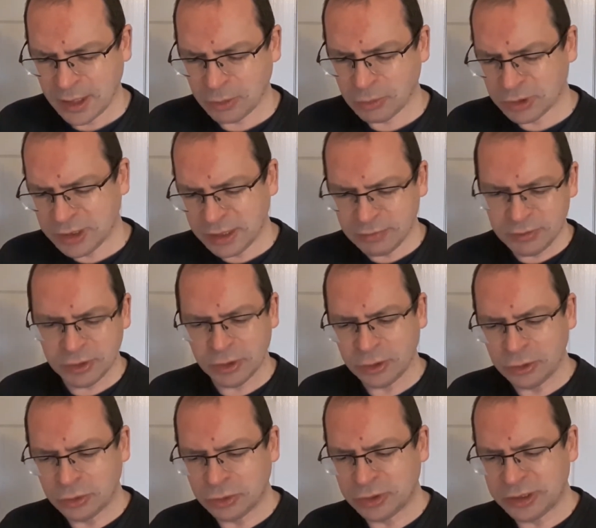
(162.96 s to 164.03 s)
I will give to the
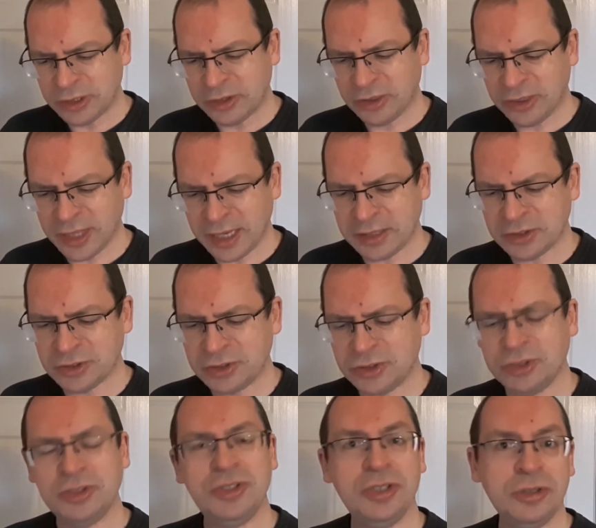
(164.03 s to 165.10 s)
Lord the
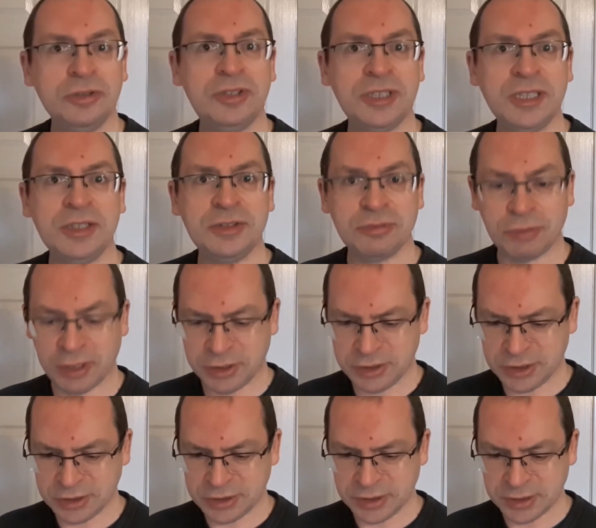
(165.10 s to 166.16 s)
thanks due to his
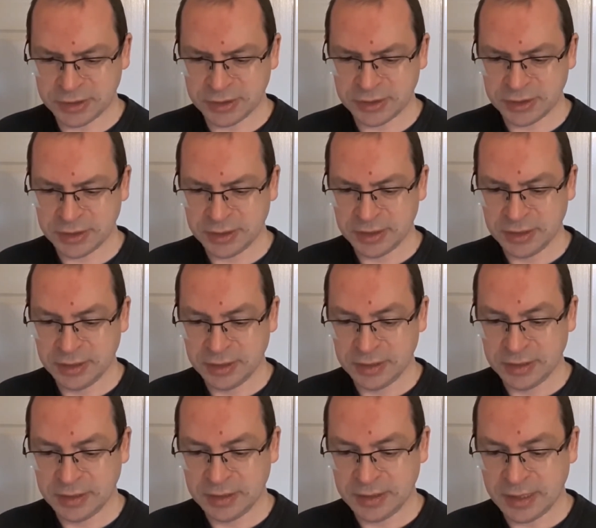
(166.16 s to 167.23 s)
righteousness,
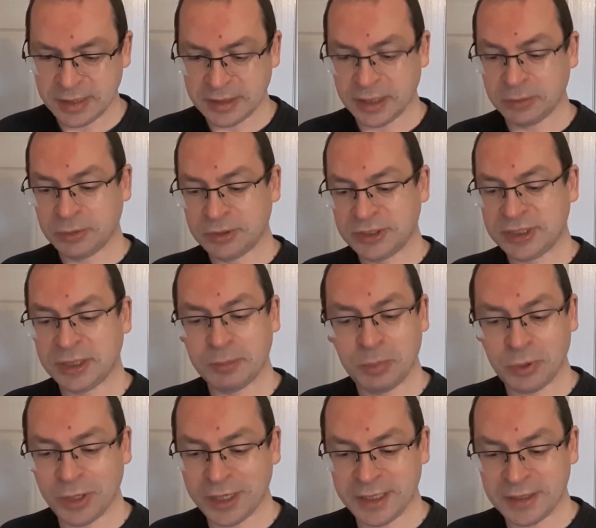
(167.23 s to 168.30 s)
and I will
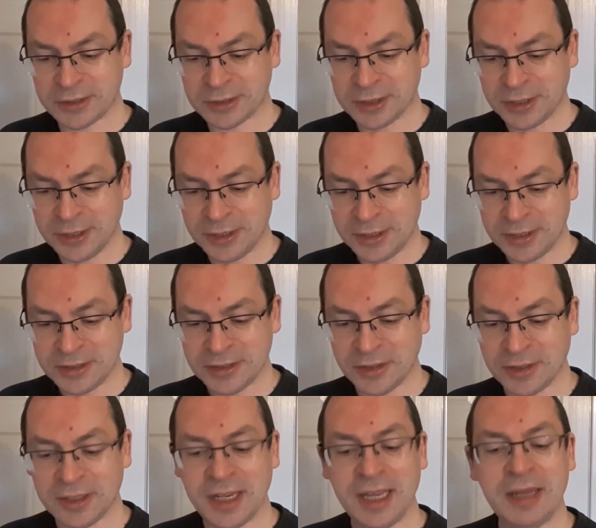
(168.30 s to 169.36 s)
sing praise
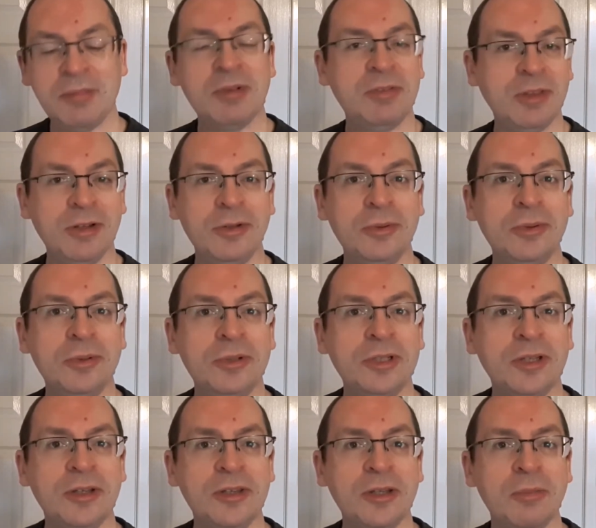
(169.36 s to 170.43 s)
to the name of the
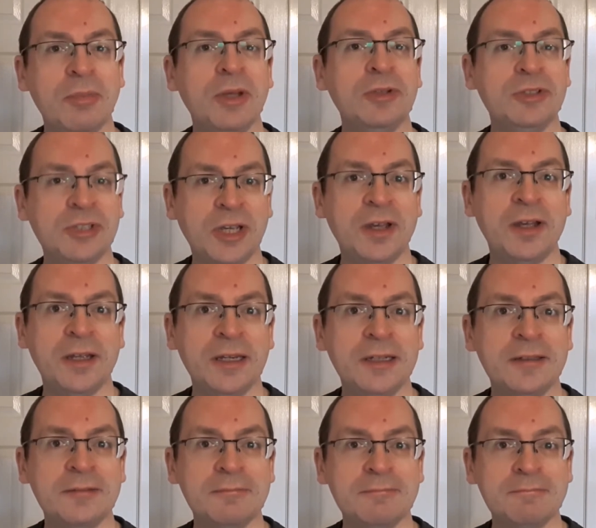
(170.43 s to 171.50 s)
Lord the Most High.